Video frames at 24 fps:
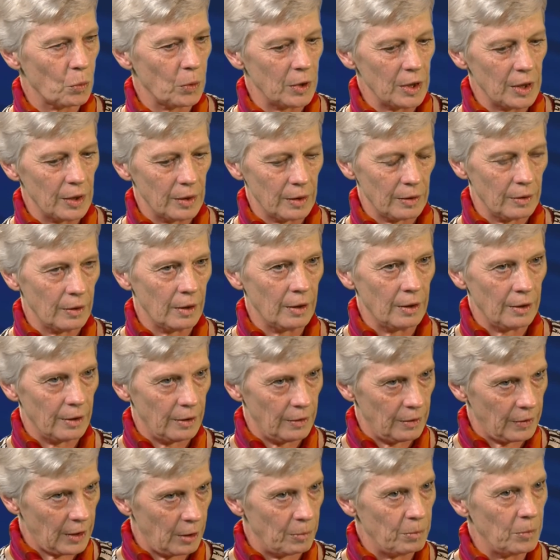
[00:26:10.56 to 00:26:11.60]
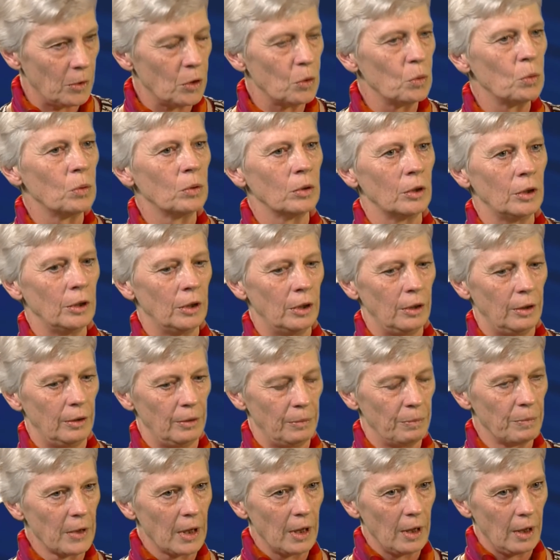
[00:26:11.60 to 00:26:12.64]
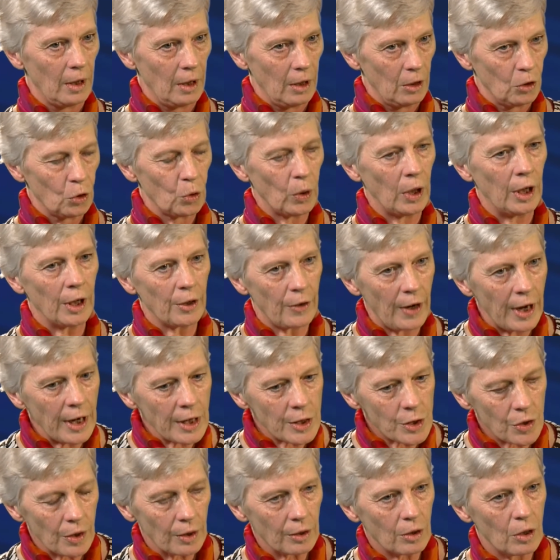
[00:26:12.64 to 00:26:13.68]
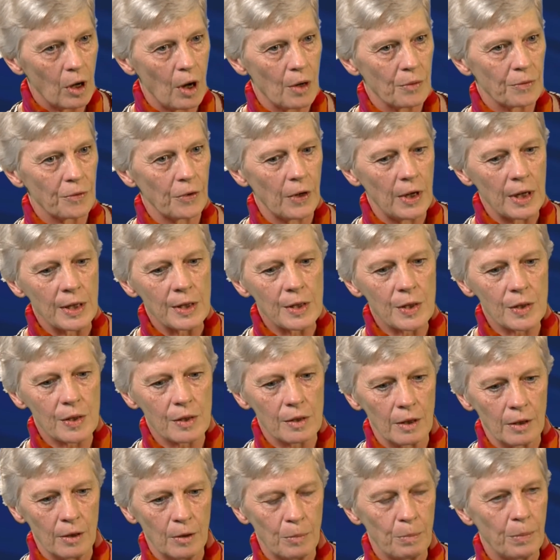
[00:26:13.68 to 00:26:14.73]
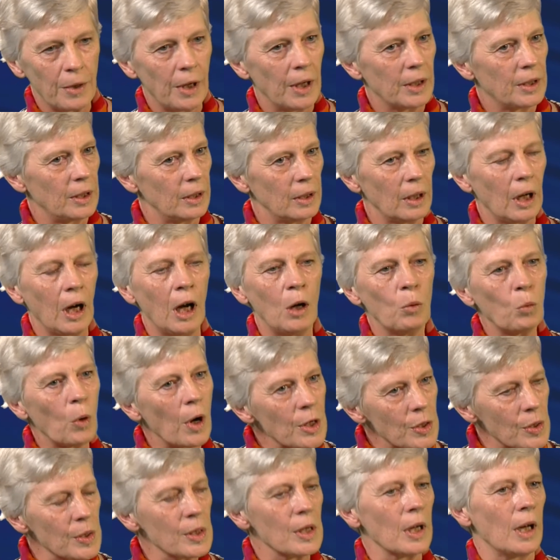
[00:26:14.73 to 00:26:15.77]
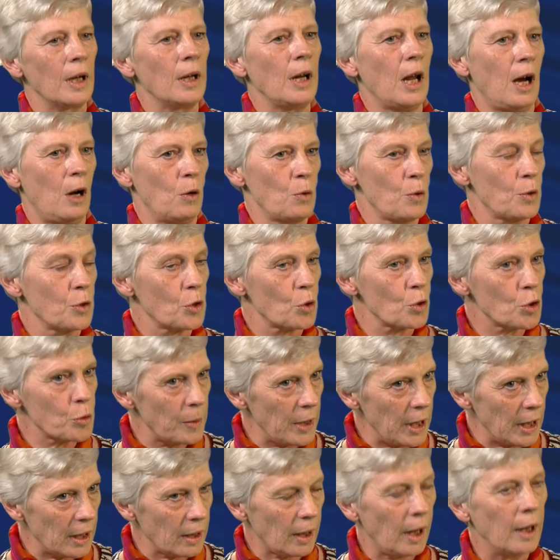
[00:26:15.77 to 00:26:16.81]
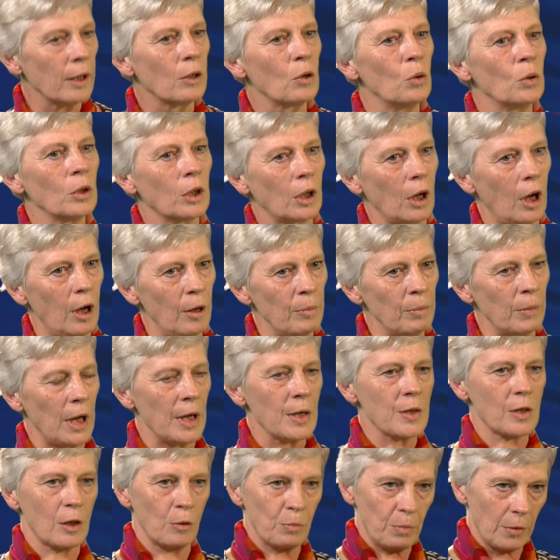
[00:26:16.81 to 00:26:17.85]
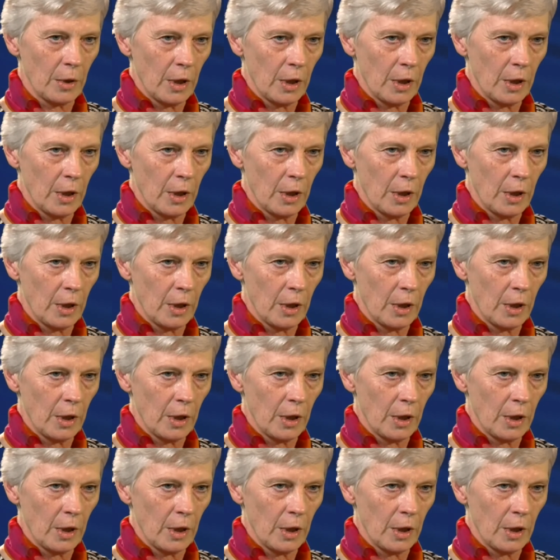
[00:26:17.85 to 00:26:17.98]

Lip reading: with them who arranged the conference, but I wasn't allowed to speak. I could come as a